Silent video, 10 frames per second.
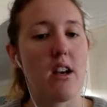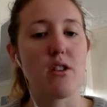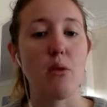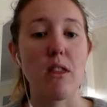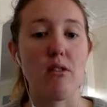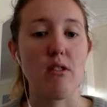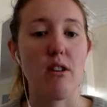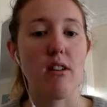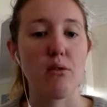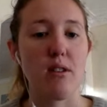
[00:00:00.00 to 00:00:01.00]
So whether or
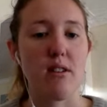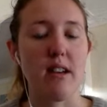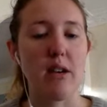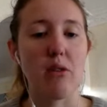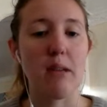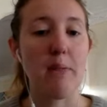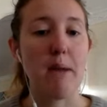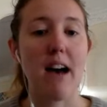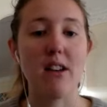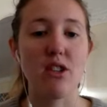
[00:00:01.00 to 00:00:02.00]
not also it could be a
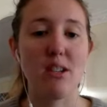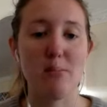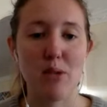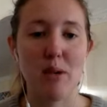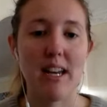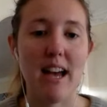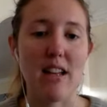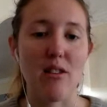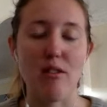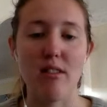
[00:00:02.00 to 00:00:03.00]
partnership between our
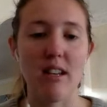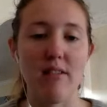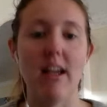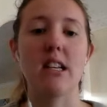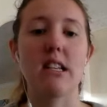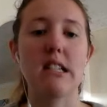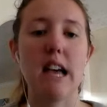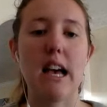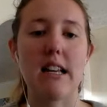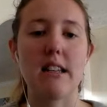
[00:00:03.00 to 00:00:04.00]
youth innovators
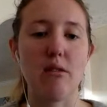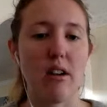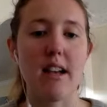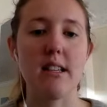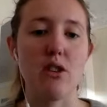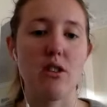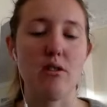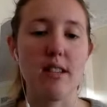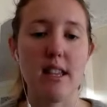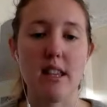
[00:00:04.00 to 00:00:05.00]
and the
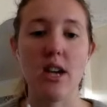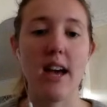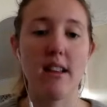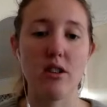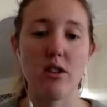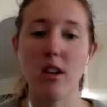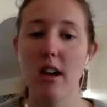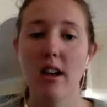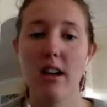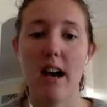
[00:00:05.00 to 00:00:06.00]
organization who set the challenge
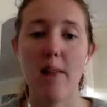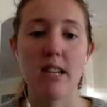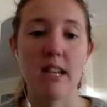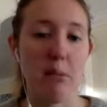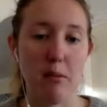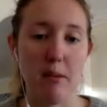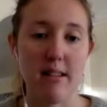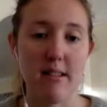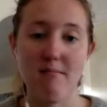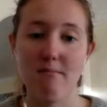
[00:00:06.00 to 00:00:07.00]
to
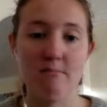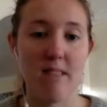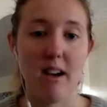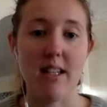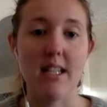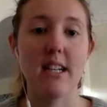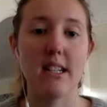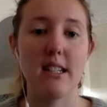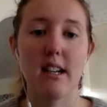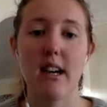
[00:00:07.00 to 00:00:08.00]
implement the
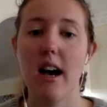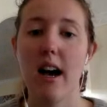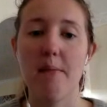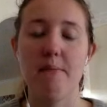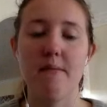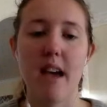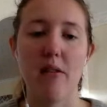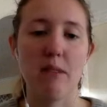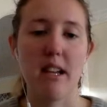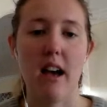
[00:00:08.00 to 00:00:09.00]
idea, that
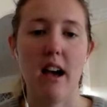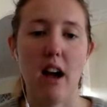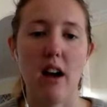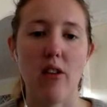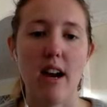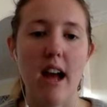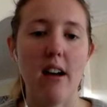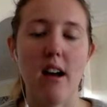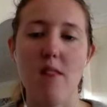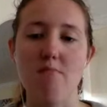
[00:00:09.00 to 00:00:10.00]
would be a great
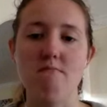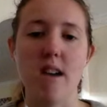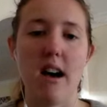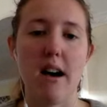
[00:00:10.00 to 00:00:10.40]
outcome.